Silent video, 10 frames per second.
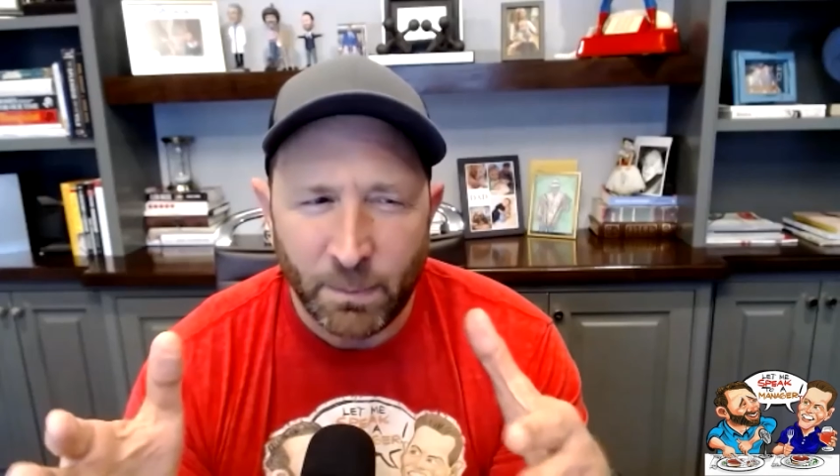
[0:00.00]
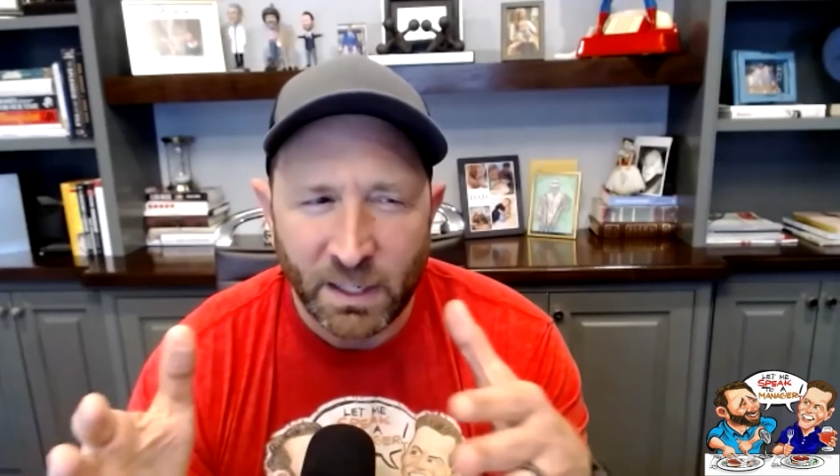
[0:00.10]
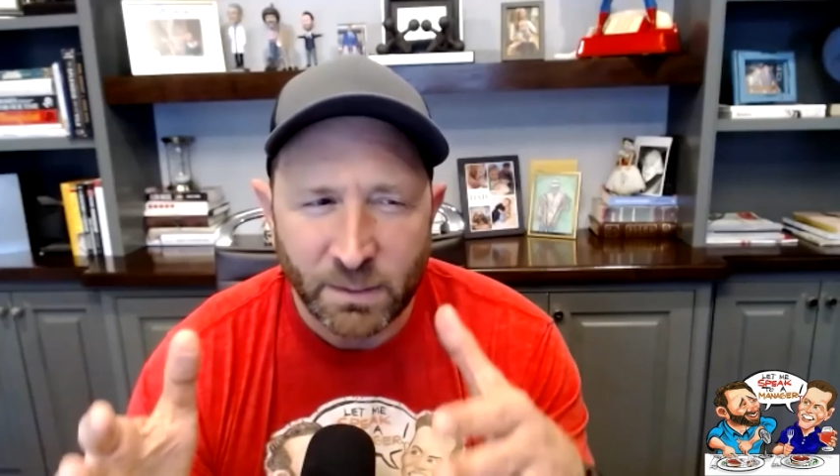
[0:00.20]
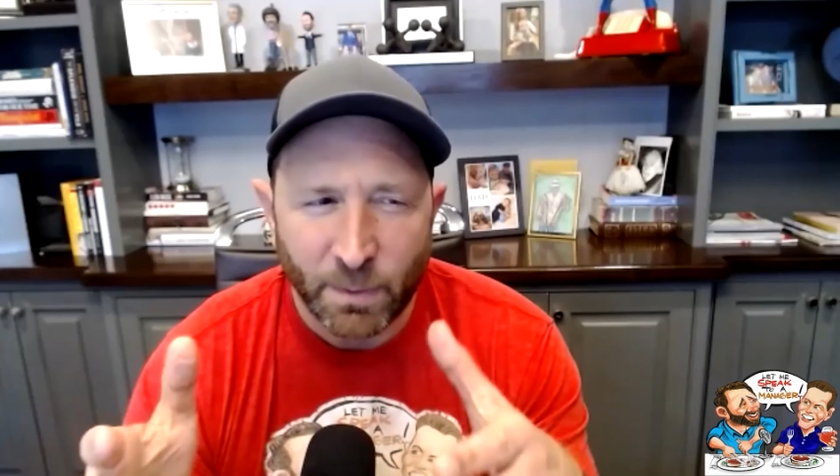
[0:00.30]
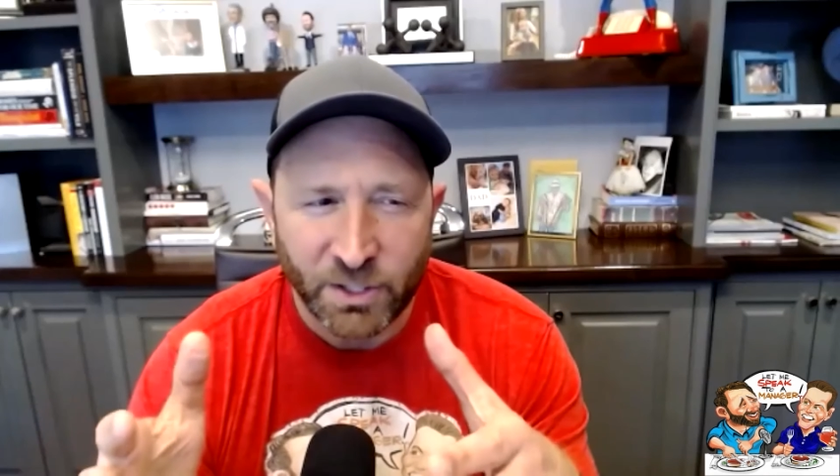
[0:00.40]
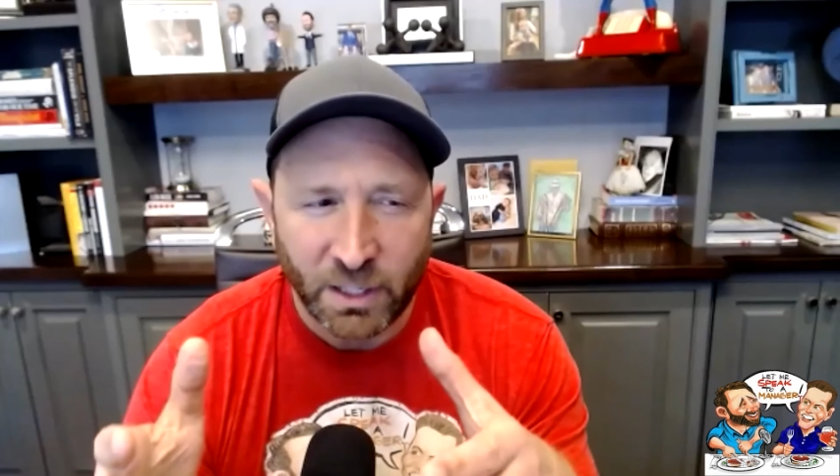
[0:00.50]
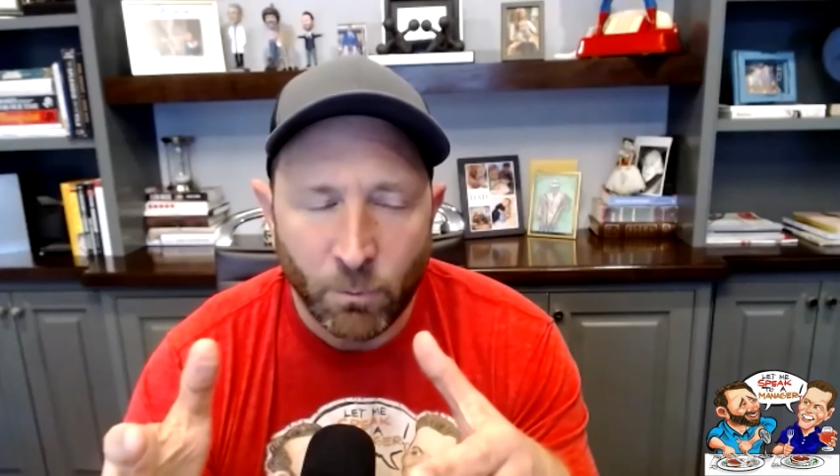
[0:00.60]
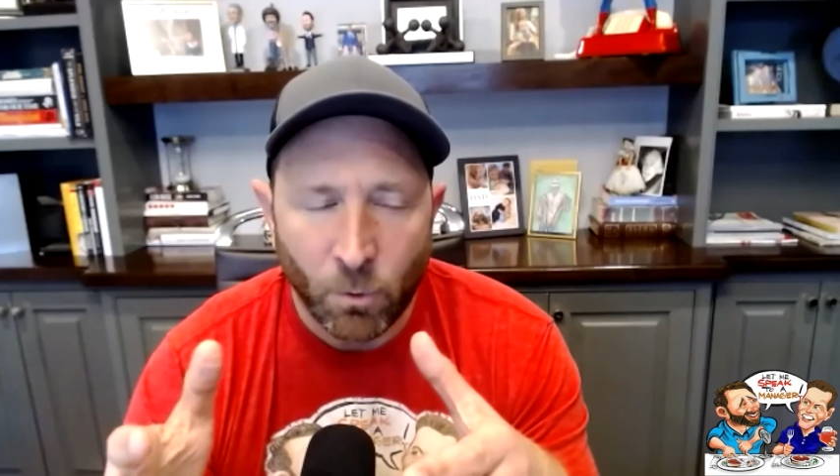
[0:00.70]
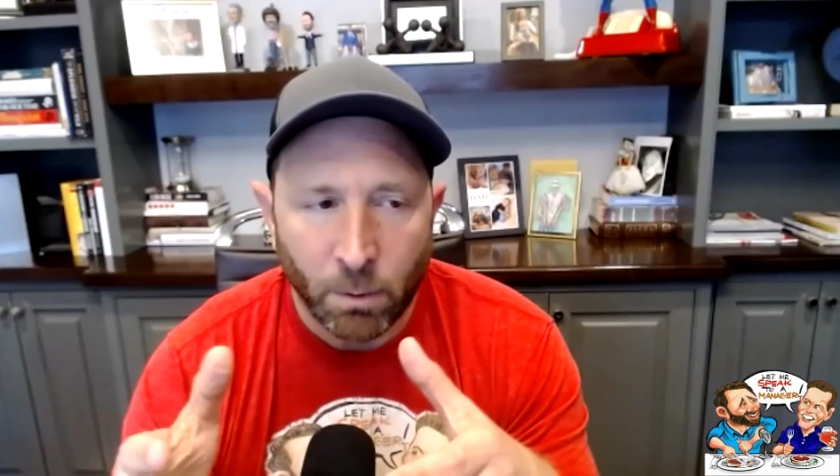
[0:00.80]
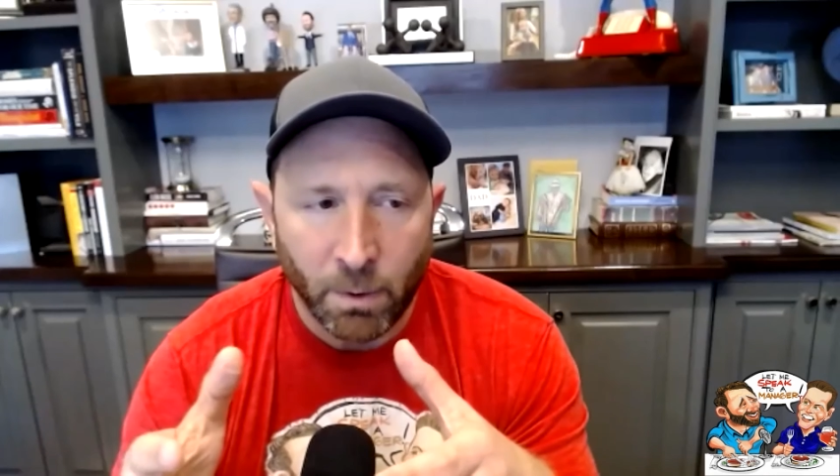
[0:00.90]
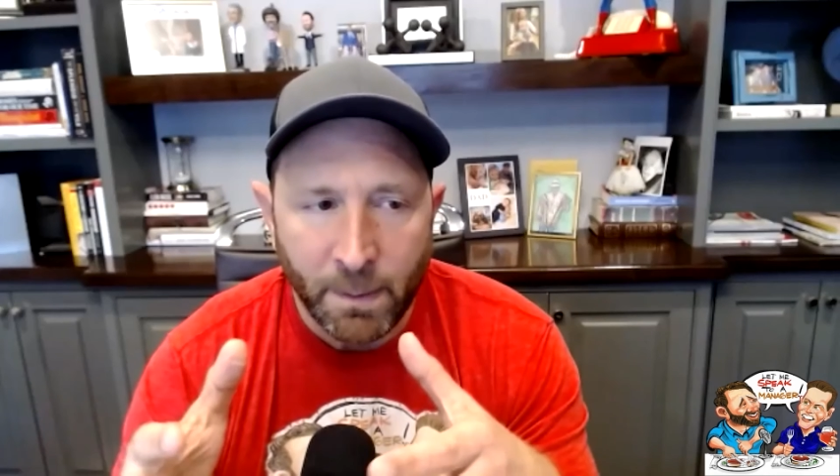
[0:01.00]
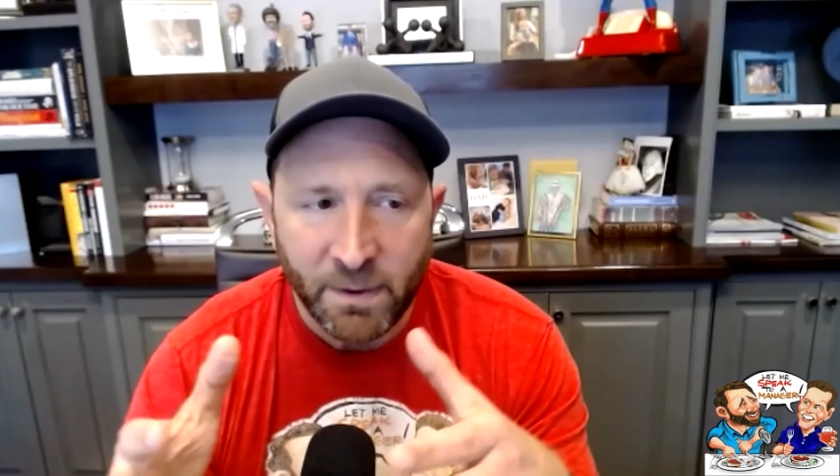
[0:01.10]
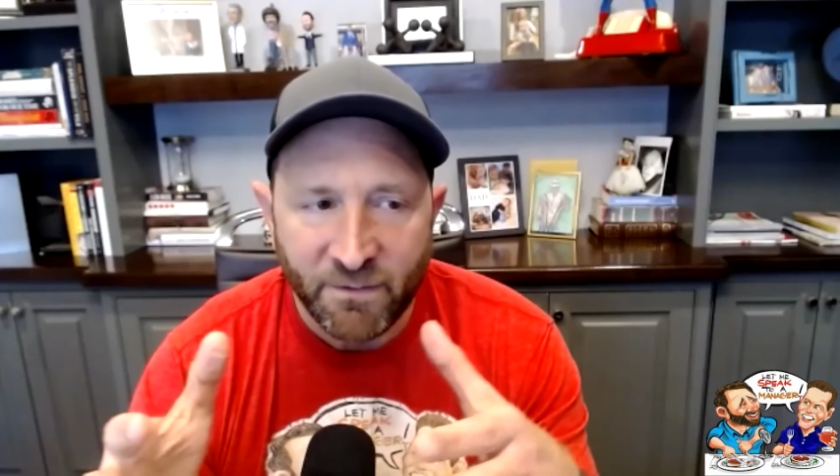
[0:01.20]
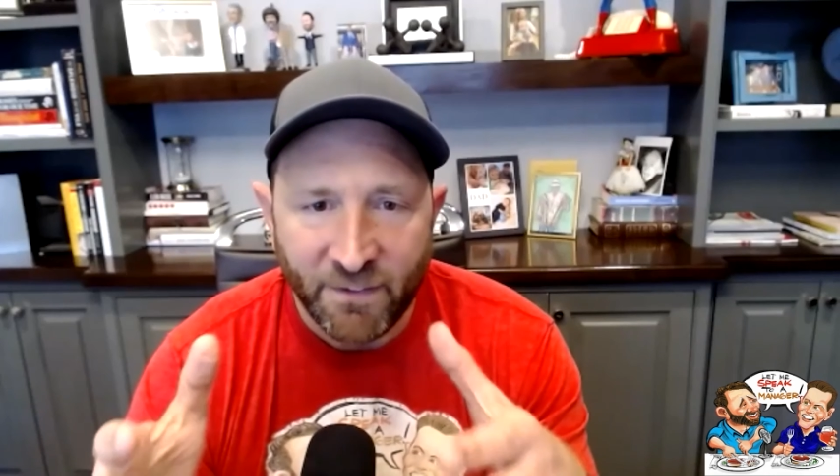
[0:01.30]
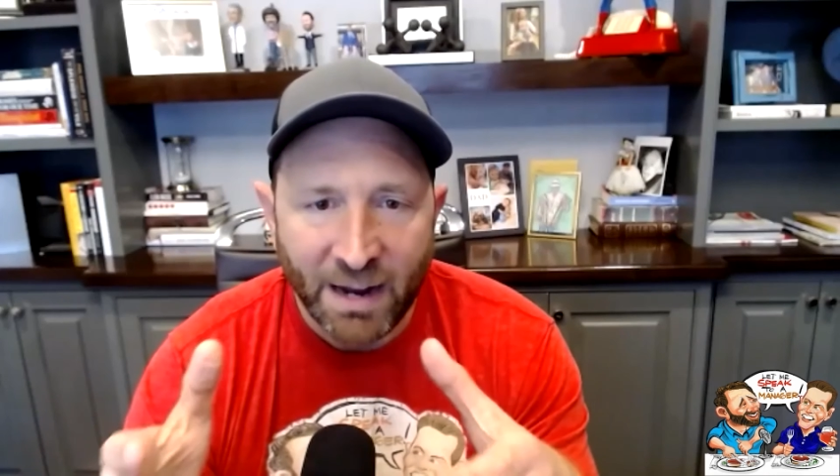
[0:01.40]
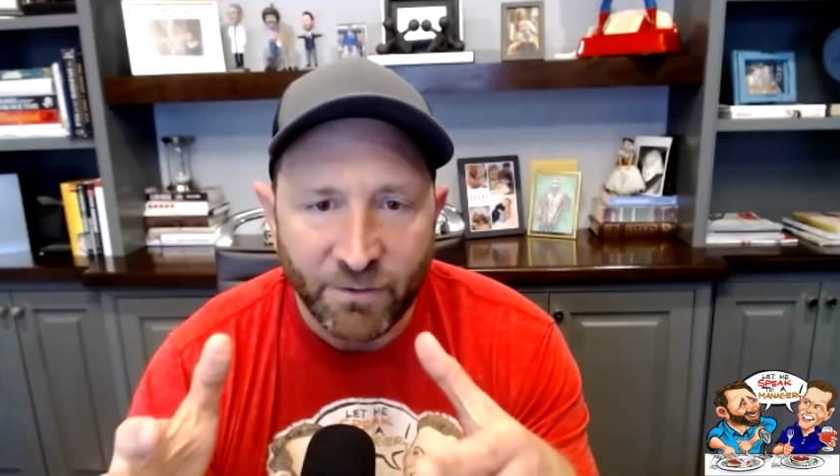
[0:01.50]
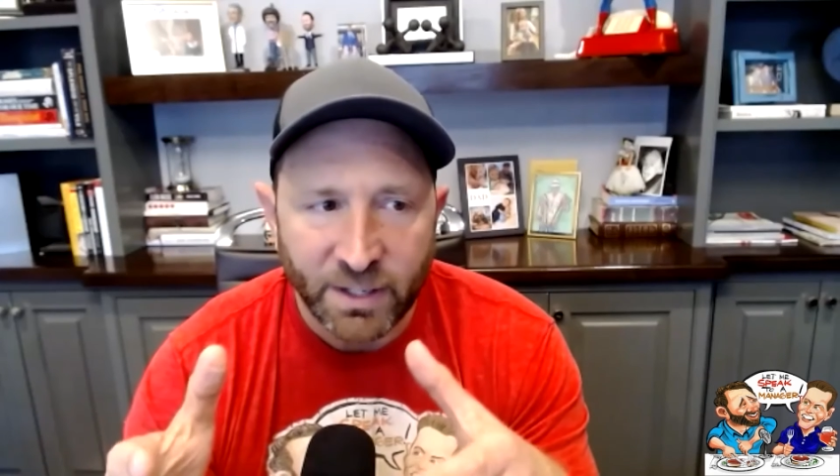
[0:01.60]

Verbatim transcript: to me as much anymore, but maybe 5